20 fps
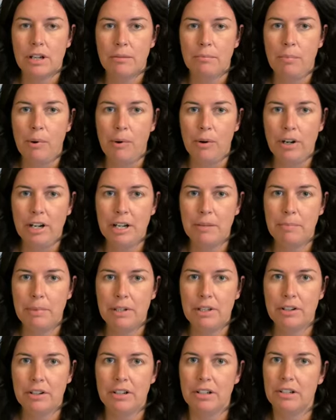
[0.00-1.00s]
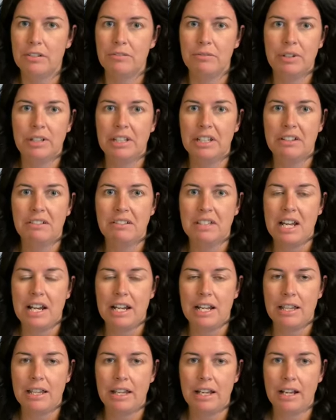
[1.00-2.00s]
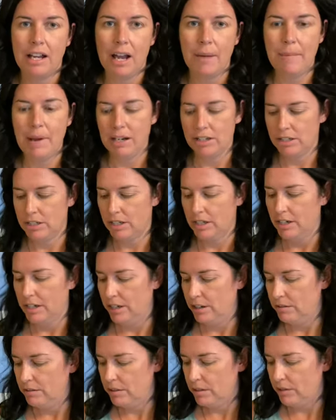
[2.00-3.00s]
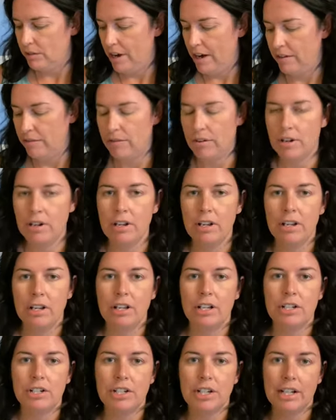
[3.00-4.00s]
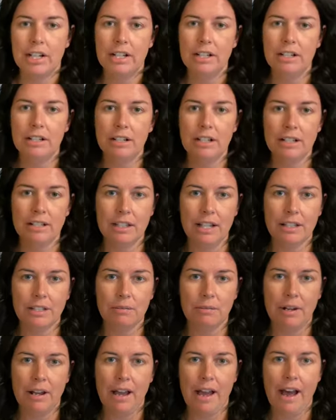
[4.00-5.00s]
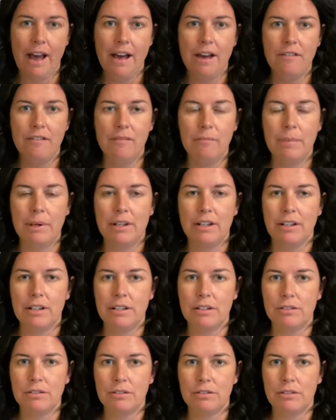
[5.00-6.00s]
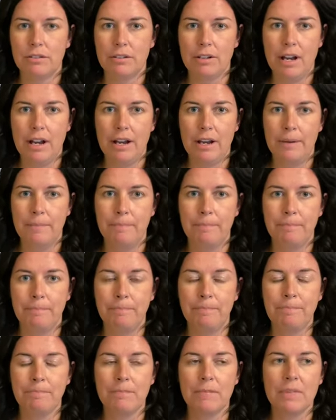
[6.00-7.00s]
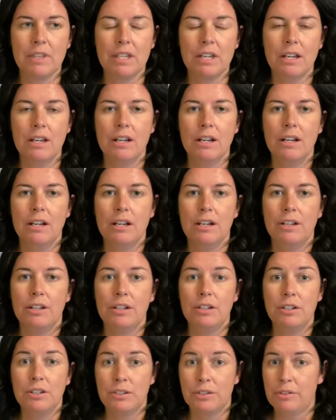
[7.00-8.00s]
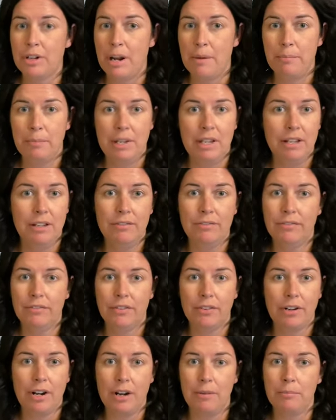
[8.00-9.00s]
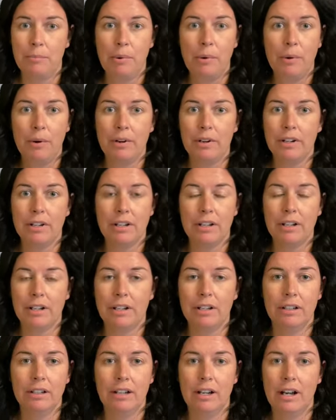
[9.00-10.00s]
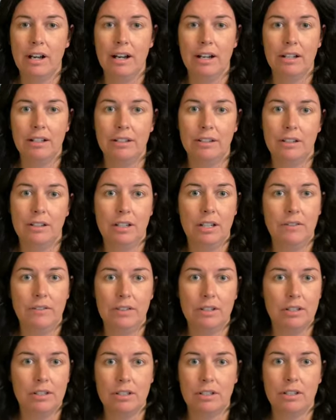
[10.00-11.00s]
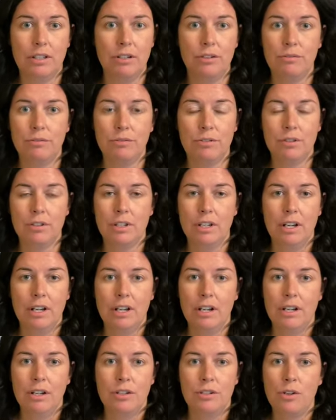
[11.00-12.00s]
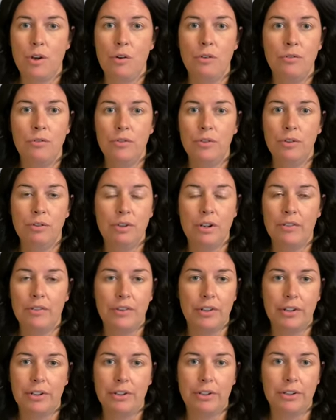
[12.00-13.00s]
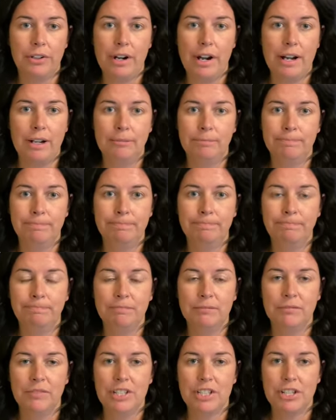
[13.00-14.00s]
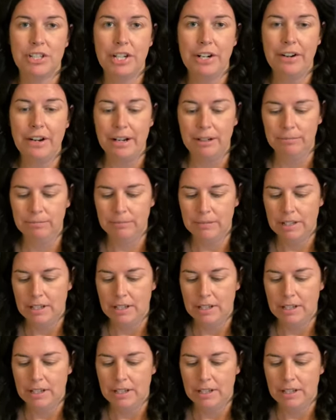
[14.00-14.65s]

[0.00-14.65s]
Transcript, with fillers: pork, but you could really use anything. I'm actually gonna use ground chicken because that's what I have, but you can use um, can use ground beef, ground pork. Uh, you could even just use tofu if you're um, vegetarian.